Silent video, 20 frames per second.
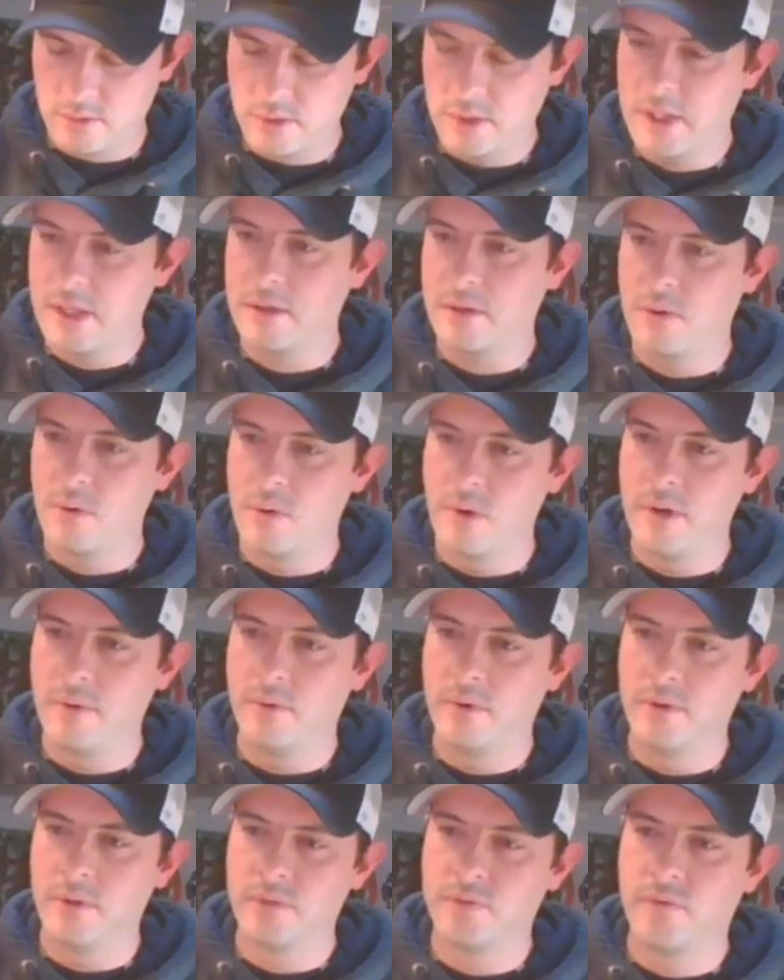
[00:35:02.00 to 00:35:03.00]
get coin
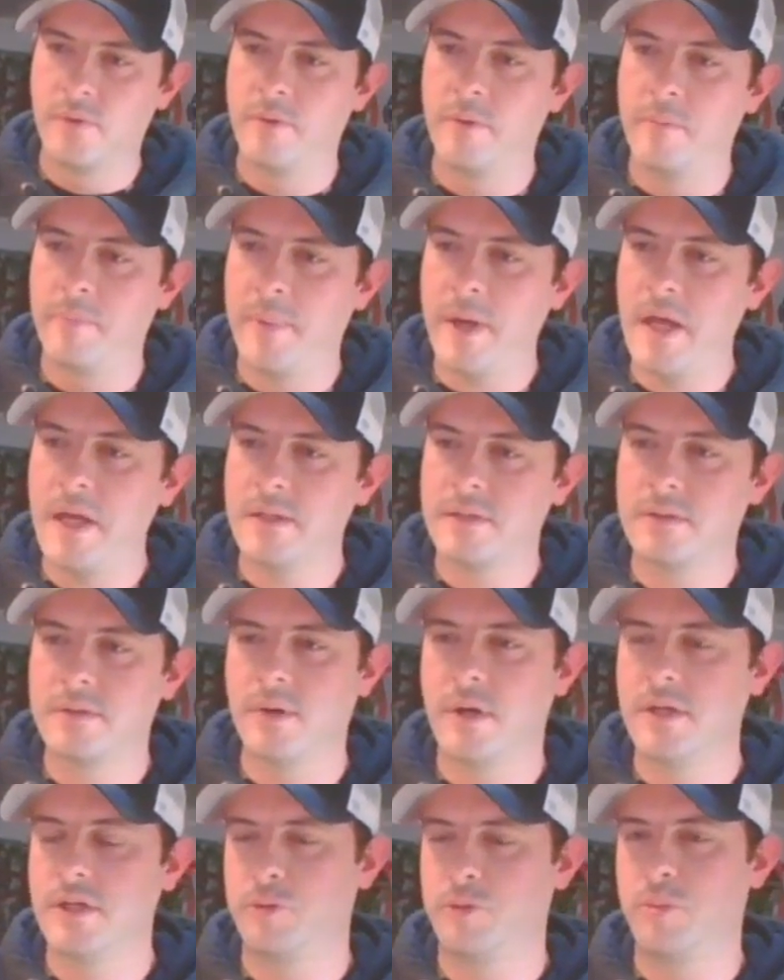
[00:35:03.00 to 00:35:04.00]
rolls from the bank, so
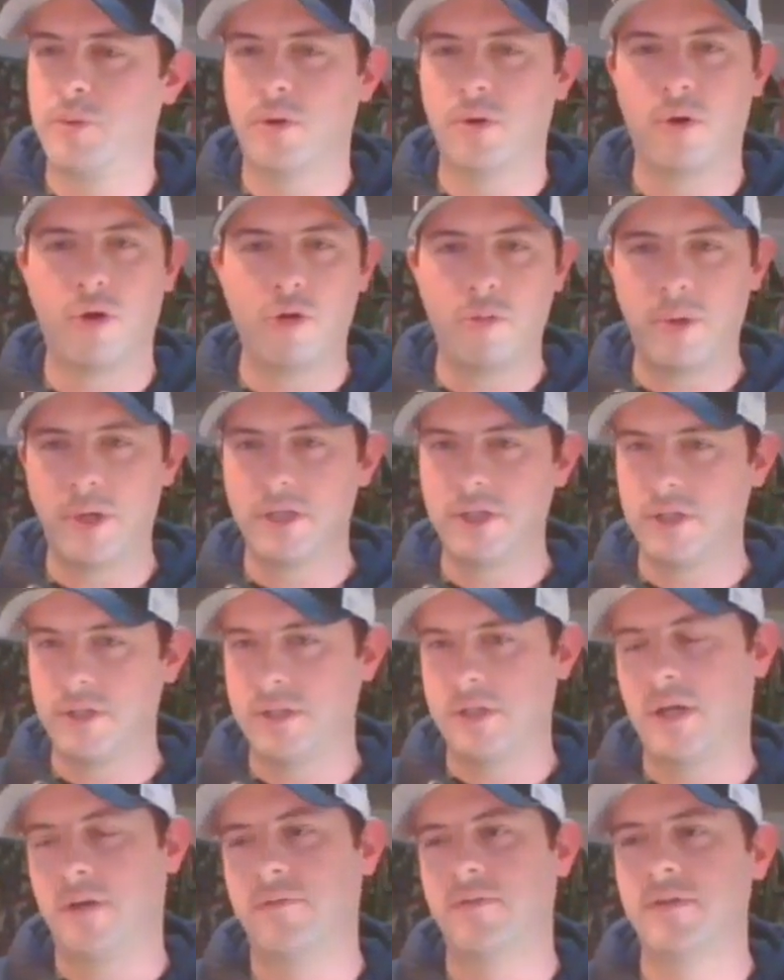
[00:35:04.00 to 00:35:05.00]
I just put a whole bunch of
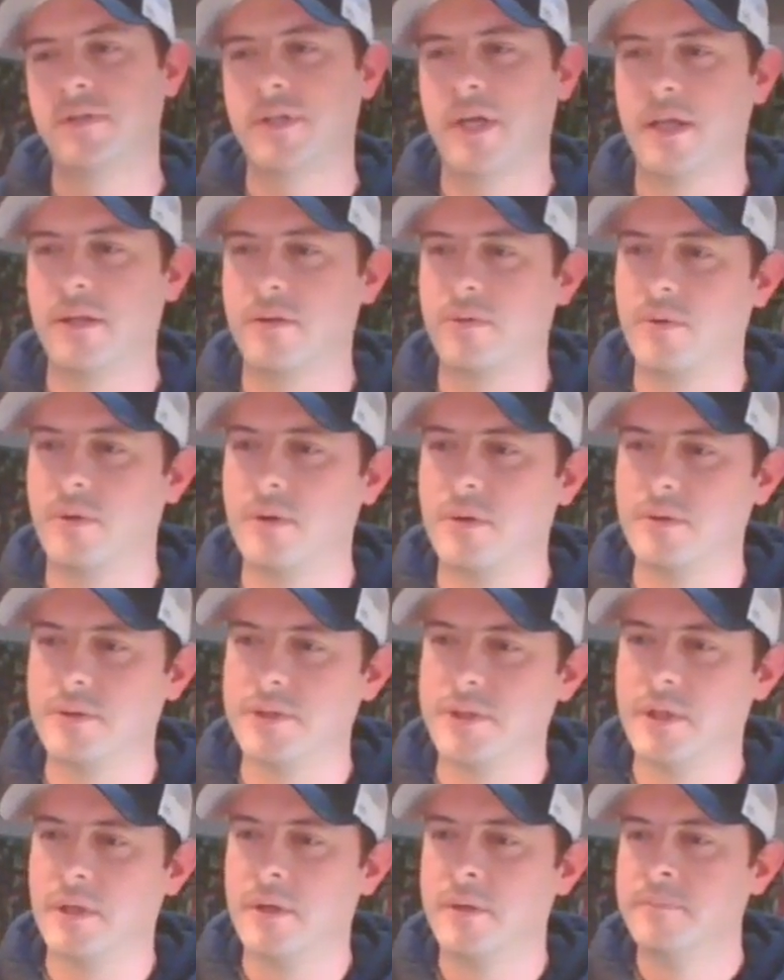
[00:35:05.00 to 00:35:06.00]
stuff inside the rolls.
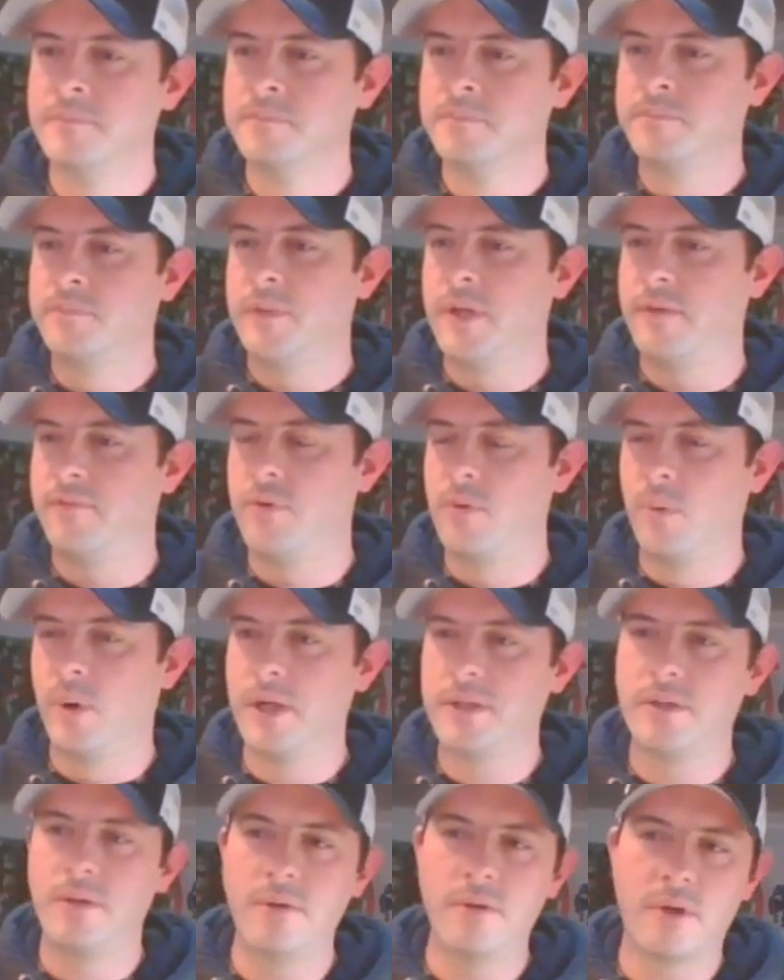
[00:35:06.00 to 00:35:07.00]
If you
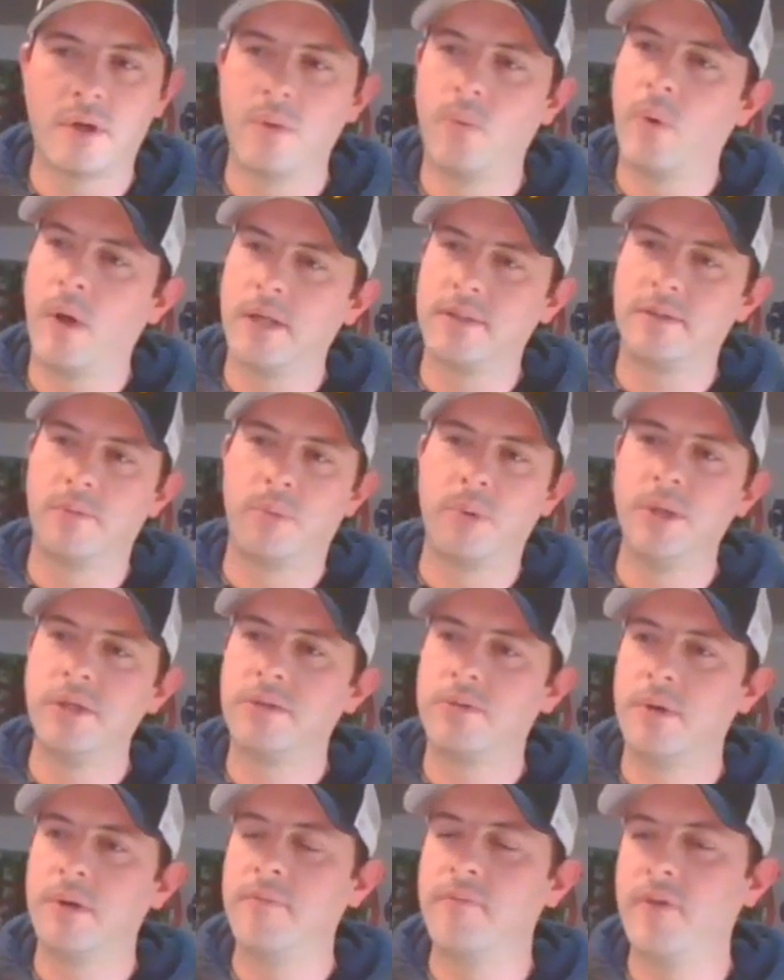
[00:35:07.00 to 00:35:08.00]
want to, you can watch the
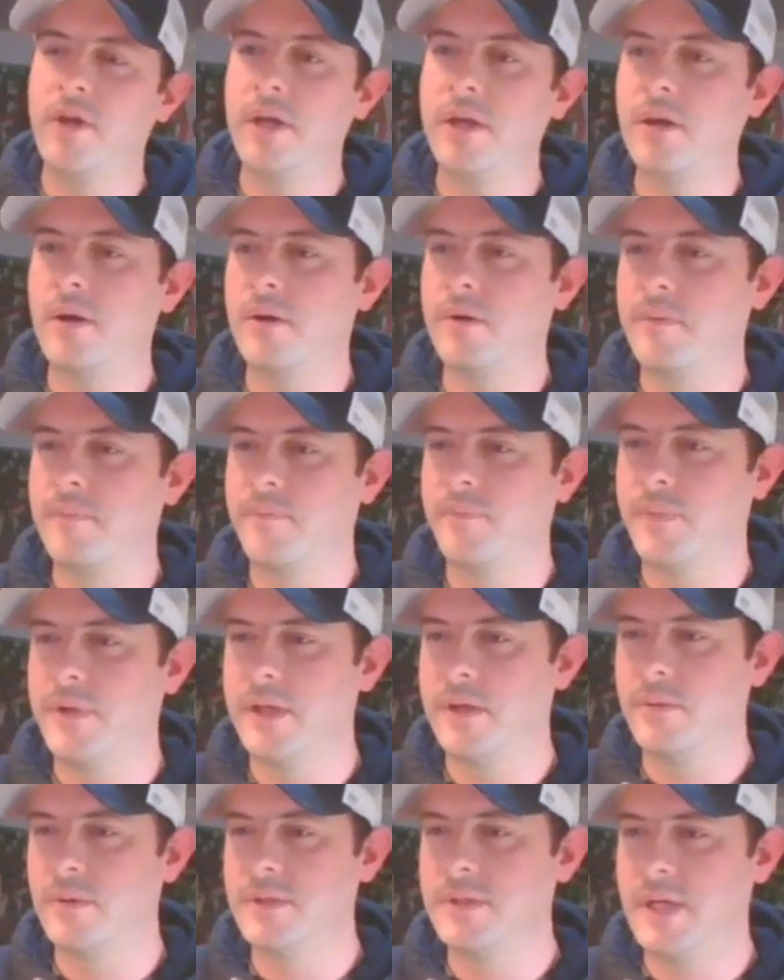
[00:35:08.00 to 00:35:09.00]
pre-stream video.
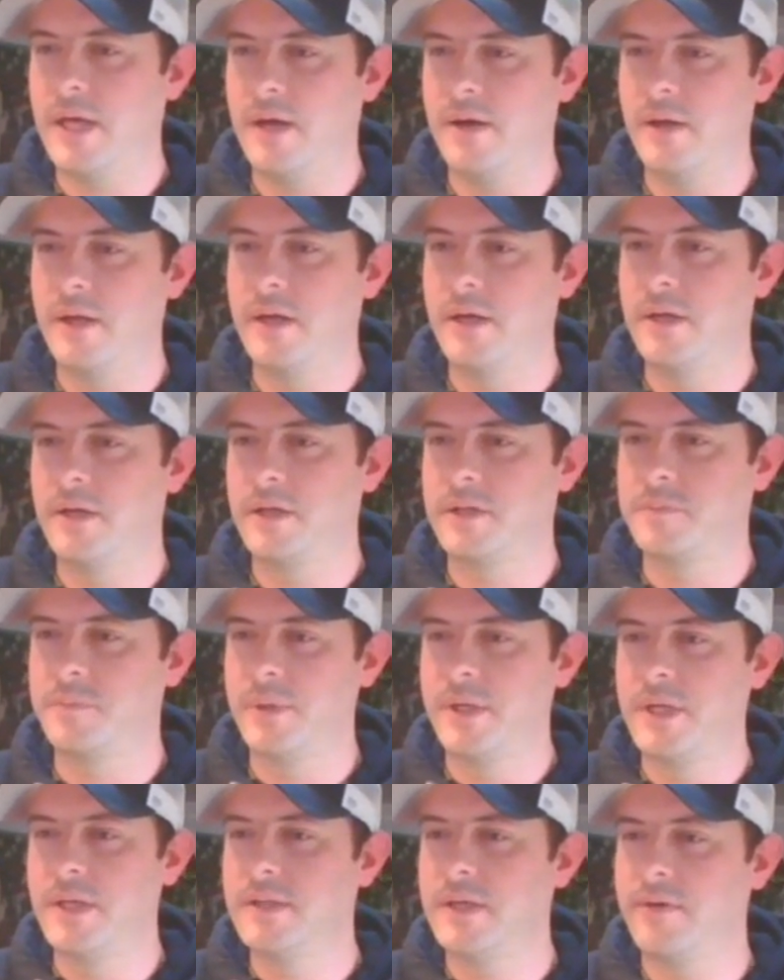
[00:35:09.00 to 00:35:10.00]
It was out and it
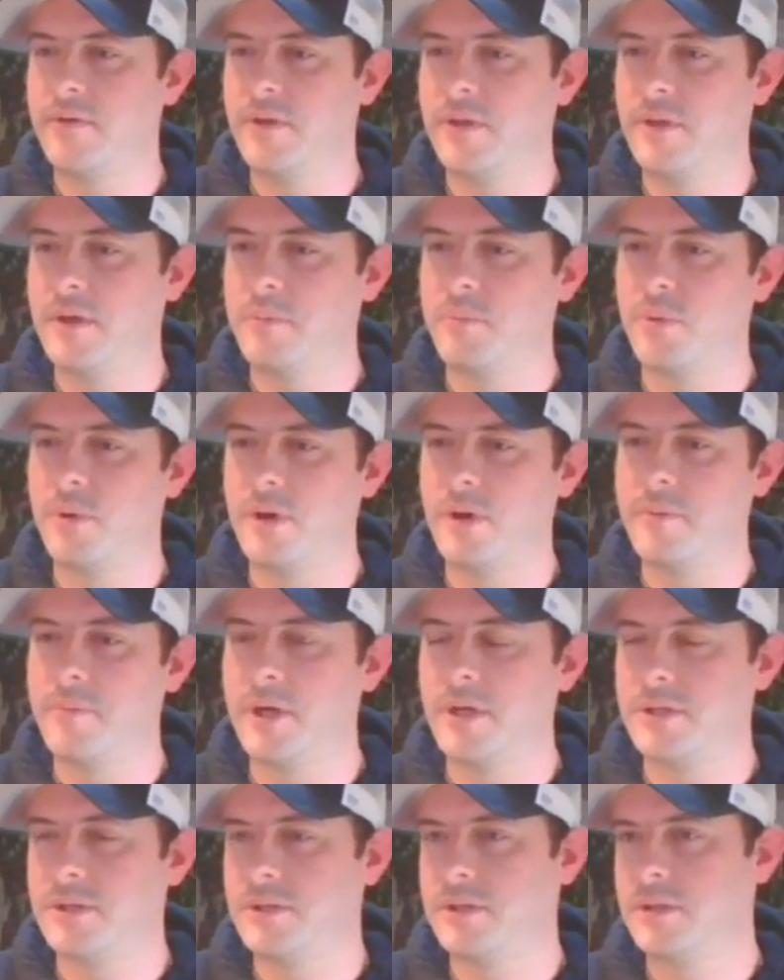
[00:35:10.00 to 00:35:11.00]
explains everything pretty
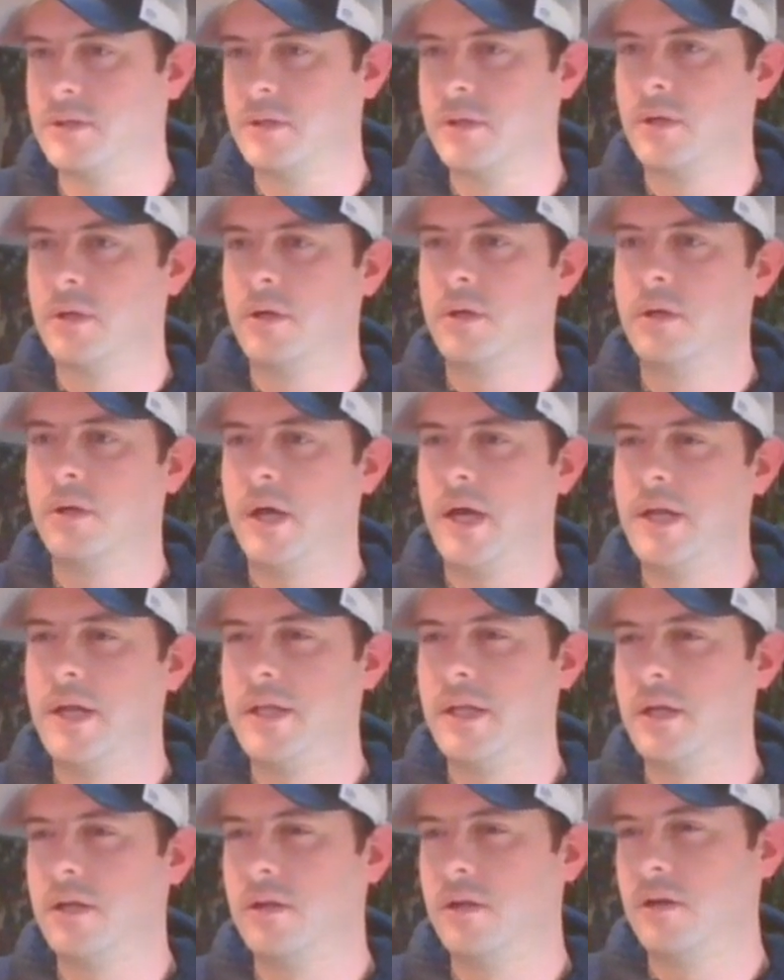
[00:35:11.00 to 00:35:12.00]
much. I
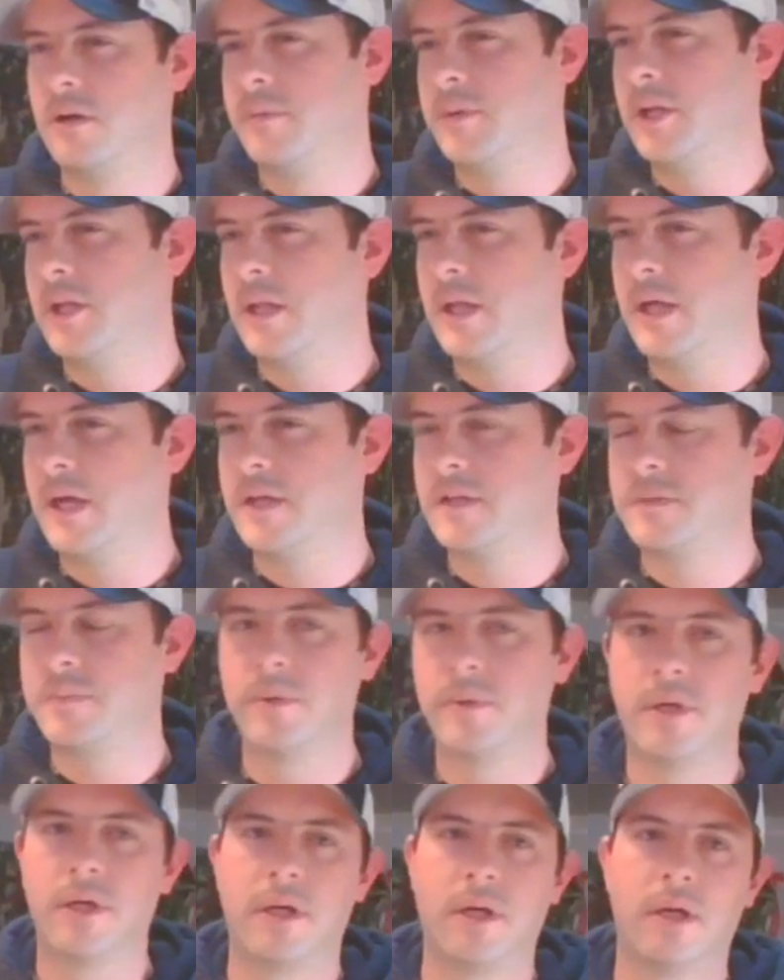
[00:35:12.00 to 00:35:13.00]
did a little bit less,
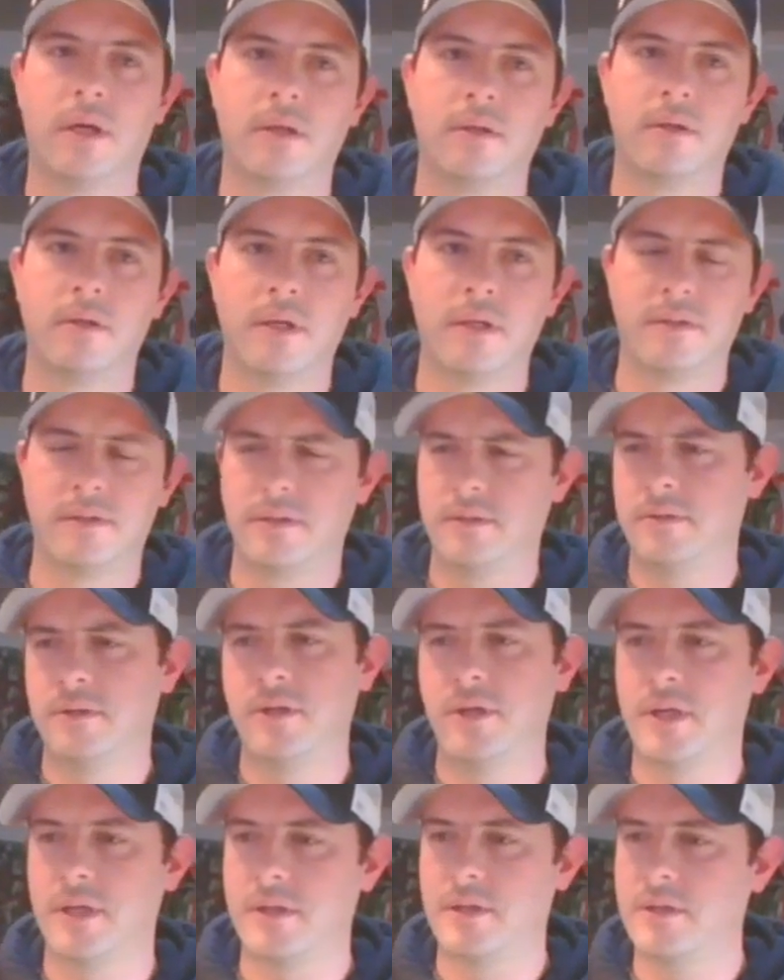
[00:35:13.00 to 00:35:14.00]
but you
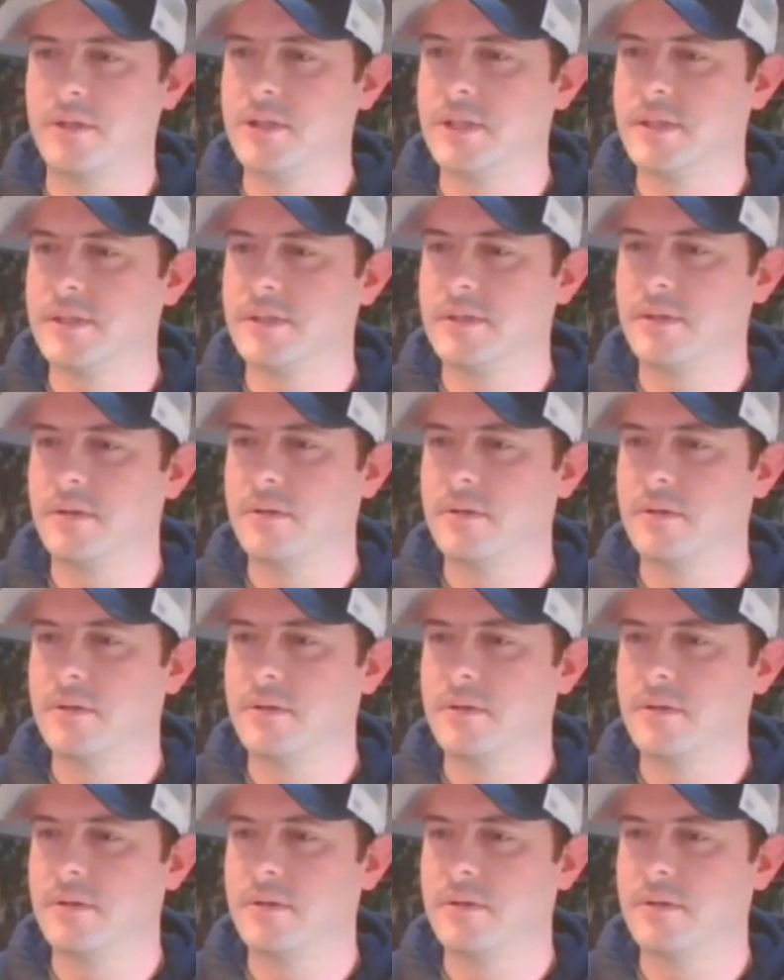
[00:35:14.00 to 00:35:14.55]
get the gist.